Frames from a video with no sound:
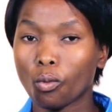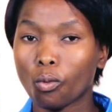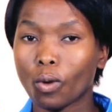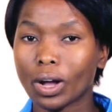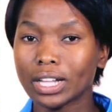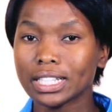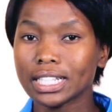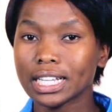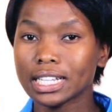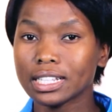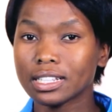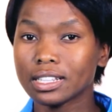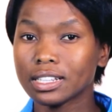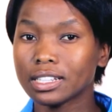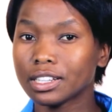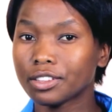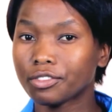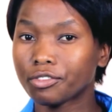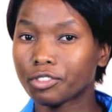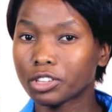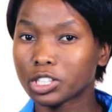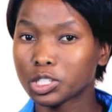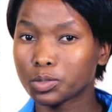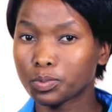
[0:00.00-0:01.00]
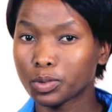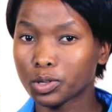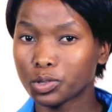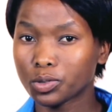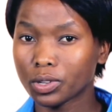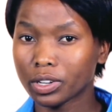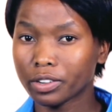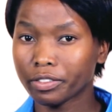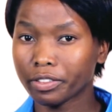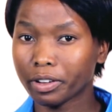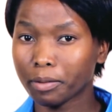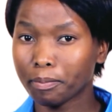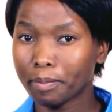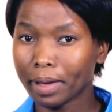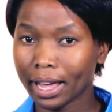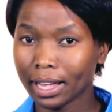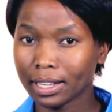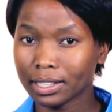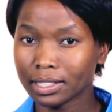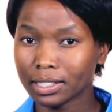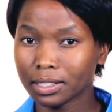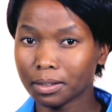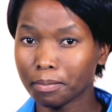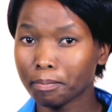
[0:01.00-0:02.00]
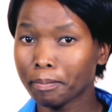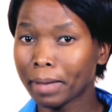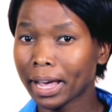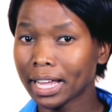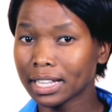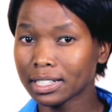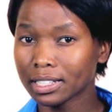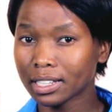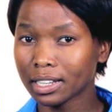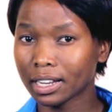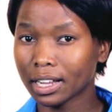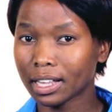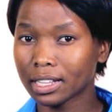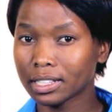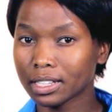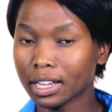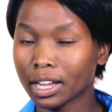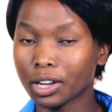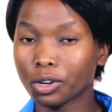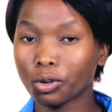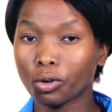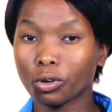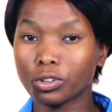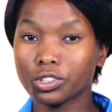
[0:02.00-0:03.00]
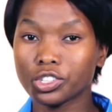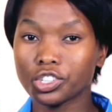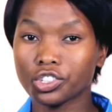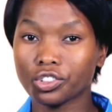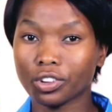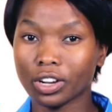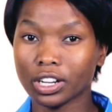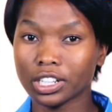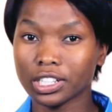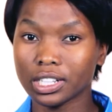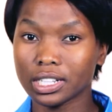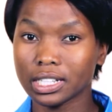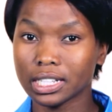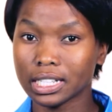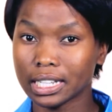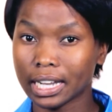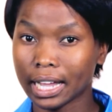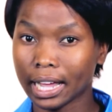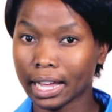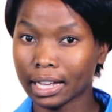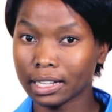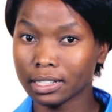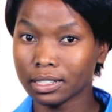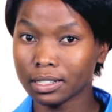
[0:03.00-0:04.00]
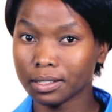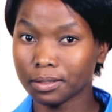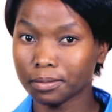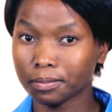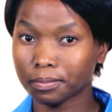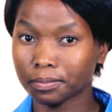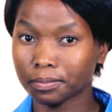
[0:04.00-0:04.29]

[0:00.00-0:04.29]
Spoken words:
What is the difference between repairs, maintenance, and construction snags?